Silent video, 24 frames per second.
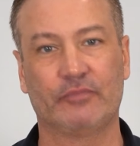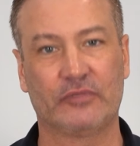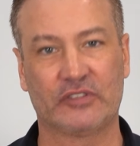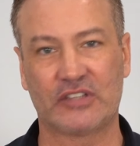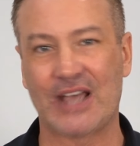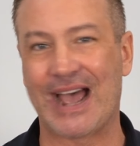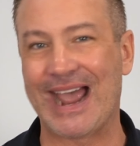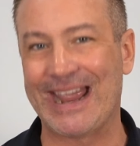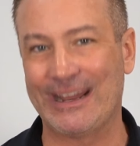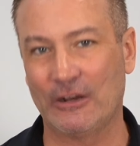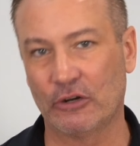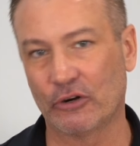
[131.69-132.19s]

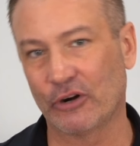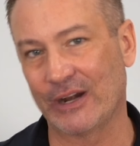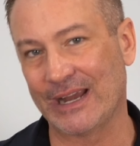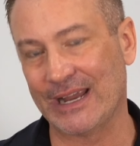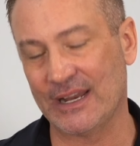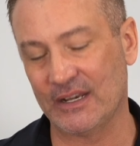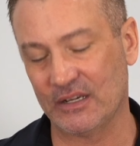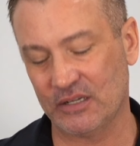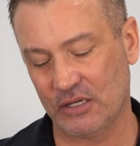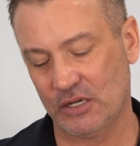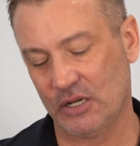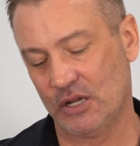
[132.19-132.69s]
tight
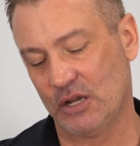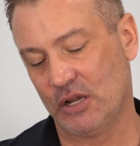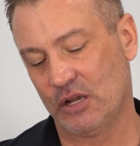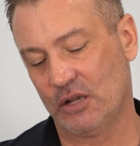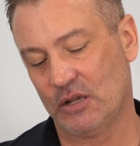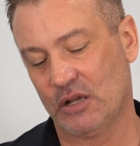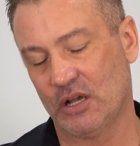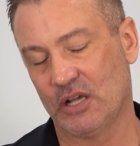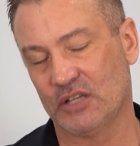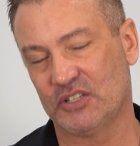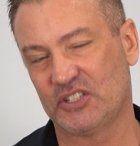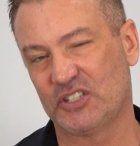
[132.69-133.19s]
grained
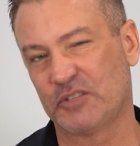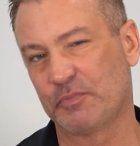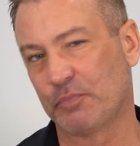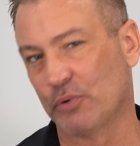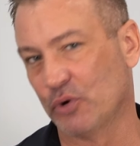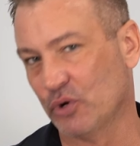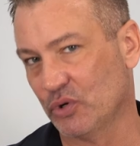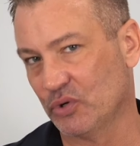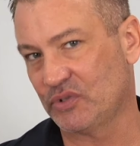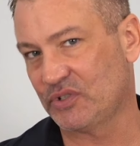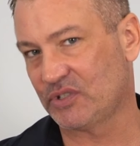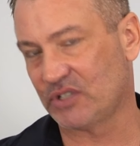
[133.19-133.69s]

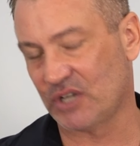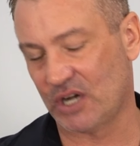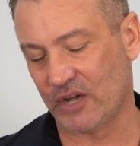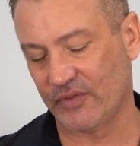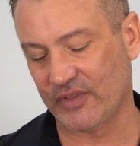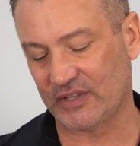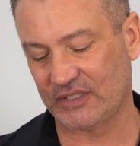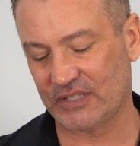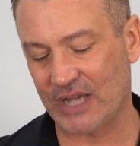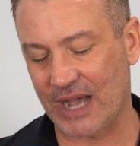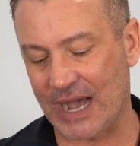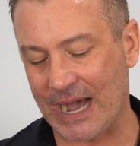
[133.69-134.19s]
spruce on
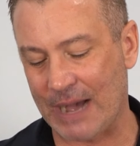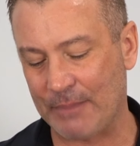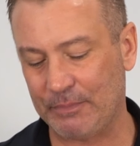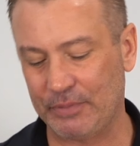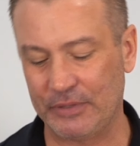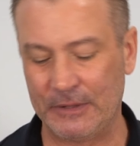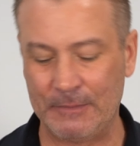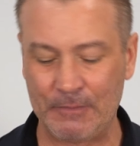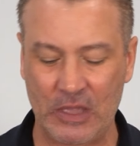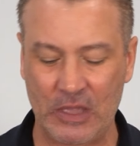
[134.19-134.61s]
the top,